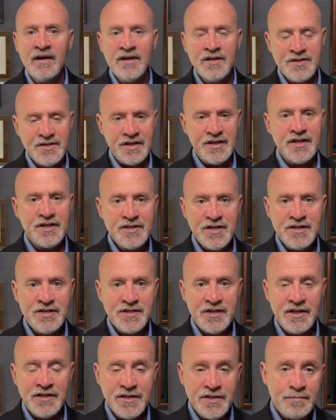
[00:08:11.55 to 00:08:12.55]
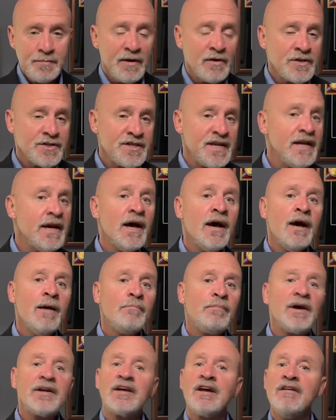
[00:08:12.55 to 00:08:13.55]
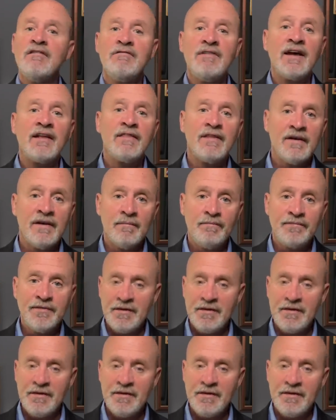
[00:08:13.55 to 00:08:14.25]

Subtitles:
seditious conspiracy, but convict the